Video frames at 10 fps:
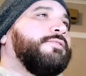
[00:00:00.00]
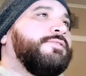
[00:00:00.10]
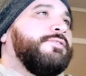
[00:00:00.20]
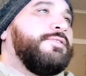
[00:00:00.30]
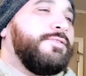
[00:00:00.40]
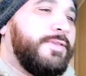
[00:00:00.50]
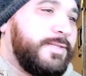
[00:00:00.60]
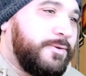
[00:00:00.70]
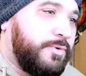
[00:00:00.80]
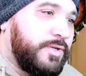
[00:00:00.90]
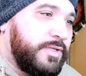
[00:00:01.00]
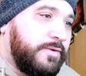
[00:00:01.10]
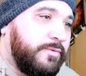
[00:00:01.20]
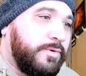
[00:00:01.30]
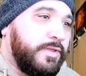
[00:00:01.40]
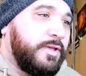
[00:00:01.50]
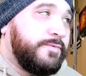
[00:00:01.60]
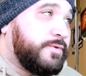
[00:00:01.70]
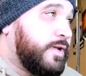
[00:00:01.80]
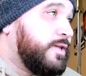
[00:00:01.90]
That's the question everyone
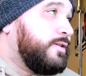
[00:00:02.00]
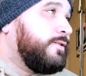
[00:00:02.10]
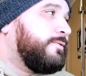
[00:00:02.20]
loves, right?